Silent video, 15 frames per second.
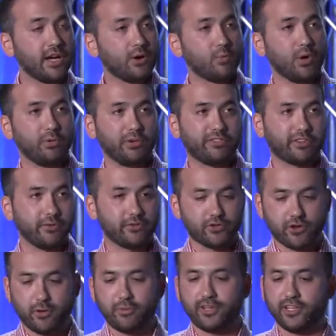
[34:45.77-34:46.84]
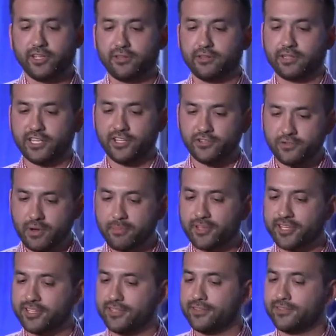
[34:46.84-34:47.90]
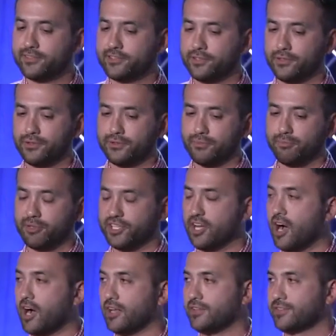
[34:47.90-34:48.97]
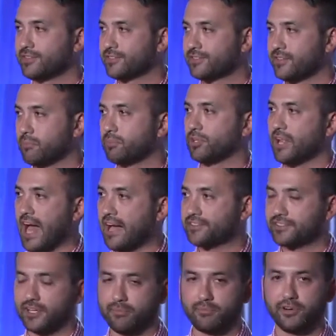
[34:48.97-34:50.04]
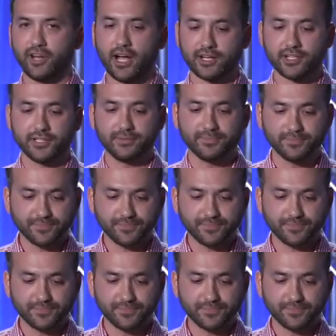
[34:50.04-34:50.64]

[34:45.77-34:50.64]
where we've contributed to beyond simple asset production.